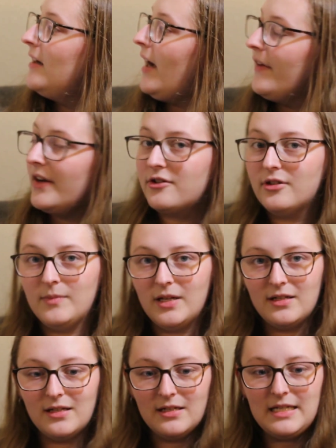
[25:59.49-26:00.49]
I actually
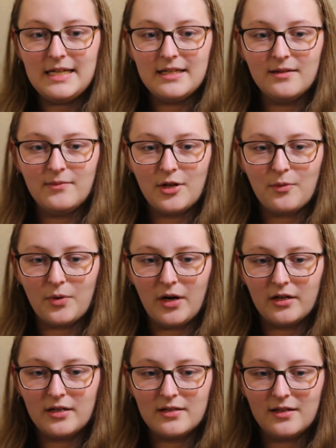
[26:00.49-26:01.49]
made a decent amount of
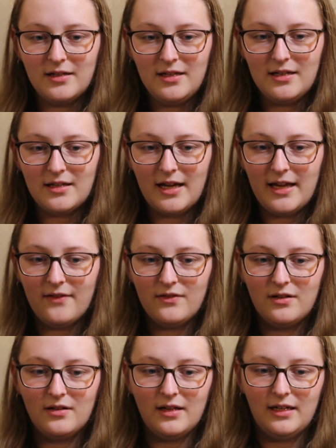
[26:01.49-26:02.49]
progress on it. I
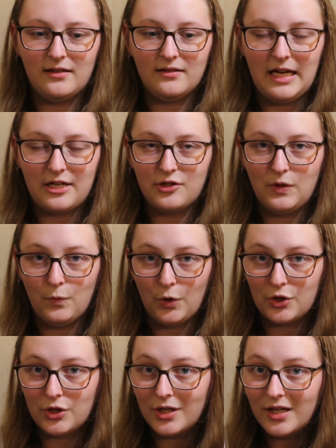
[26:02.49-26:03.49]
haven't like actually
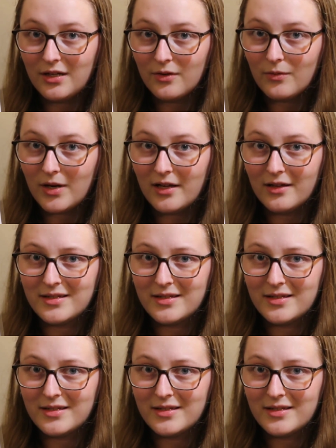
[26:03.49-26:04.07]
worked on it in a while